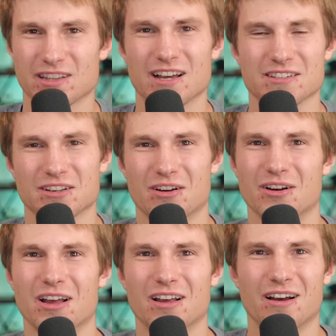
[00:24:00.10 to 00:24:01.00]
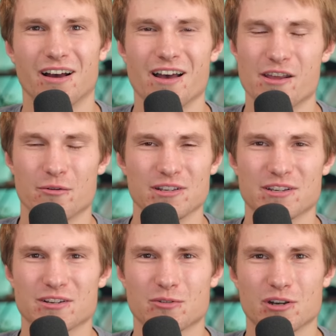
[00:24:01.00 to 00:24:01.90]
So anyways,
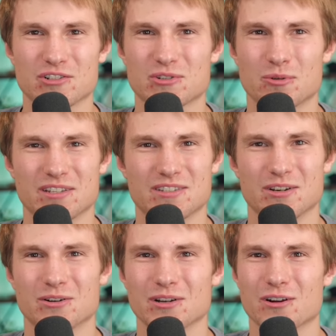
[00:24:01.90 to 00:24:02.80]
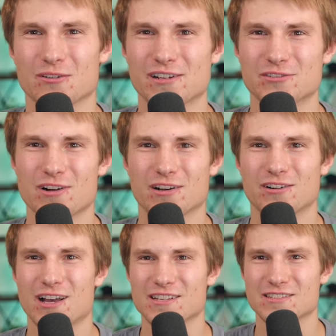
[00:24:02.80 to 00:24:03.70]
here's question 22. A right triangle
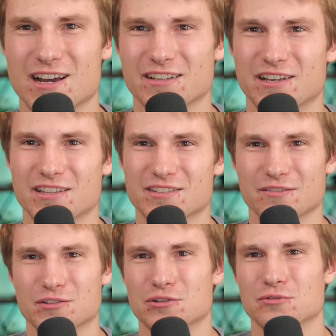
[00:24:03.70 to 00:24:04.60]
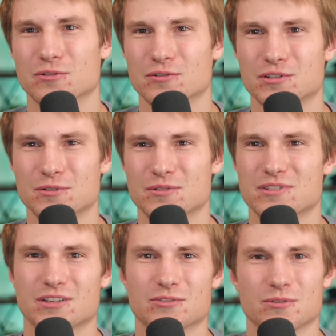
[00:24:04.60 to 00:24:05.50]
has side lengths of 2 root 2,
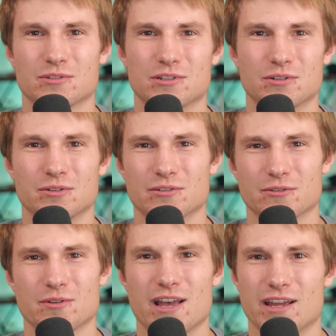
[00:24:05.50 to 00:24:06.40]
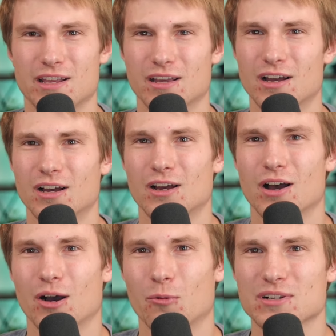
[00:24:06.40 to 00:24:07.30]
6 root 2, and root 80.
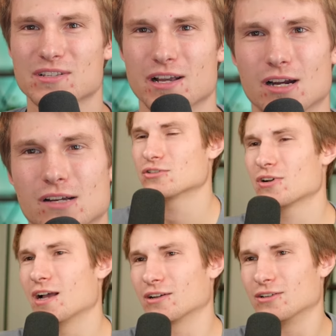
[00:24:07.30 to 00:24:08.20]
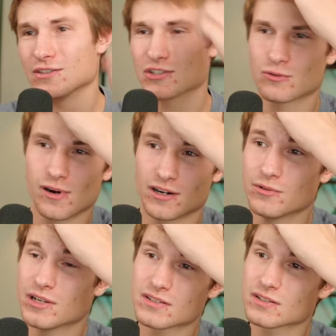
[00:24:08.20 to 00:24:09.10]
What is the area of the triangle in square
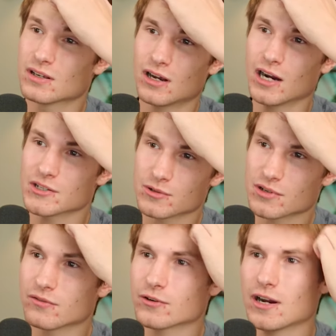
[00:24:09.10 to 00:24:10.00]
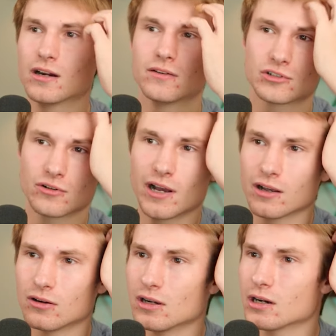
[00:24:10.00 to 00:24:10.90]
units? All right, so we're solving for area of a
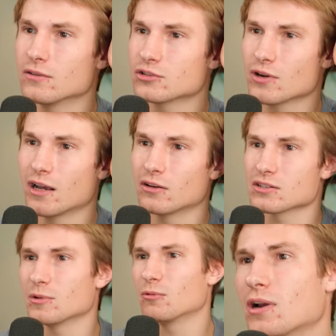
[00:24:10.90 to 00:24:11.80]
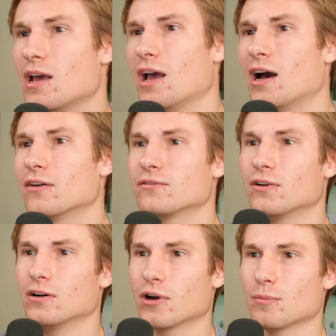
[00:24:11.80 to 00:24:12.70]
triangle. Area of a triangle is going to be 1/2
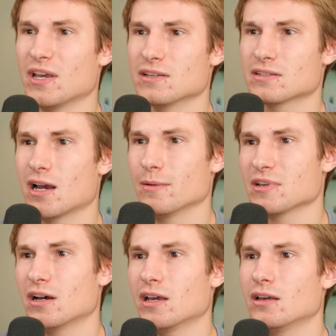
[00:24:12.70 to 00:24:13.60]
of our base times height.